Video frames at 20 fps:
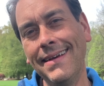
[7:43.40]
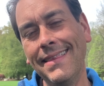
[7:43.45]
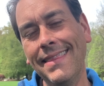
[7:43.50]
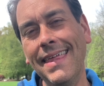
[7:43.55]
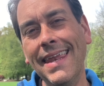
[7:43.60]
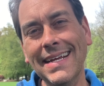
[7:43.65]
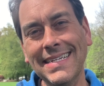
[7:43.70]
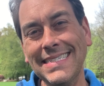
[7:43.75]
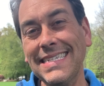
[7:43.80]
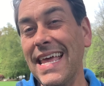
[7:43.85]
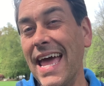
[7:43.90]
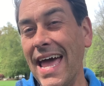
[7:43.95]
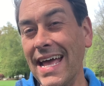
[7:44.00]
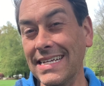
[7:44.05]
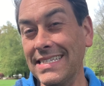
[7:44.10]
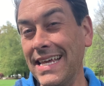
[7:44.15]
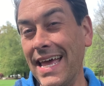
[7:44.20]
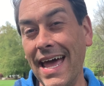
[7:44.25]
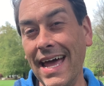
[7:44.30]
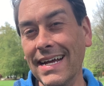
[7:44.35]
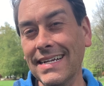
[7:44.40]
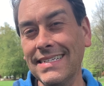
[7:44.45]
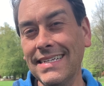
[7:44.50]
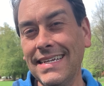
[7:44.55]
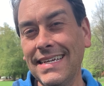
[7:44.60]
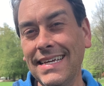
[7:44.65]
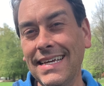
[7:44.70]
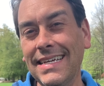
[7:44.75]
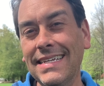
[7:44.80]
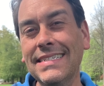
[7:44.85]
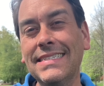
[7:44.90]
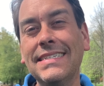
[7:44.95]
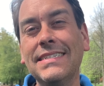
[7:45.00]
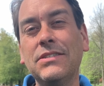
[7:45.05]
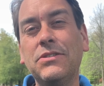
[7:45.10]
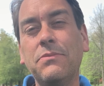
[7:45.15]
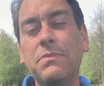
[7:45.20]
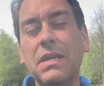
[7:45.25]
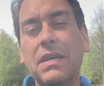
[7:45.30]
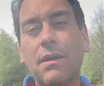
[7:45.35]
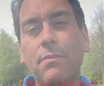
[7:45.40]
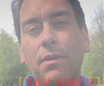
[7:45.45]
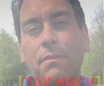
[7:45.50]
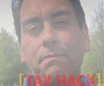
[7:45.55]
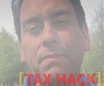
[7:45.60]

The next tax hack is to become a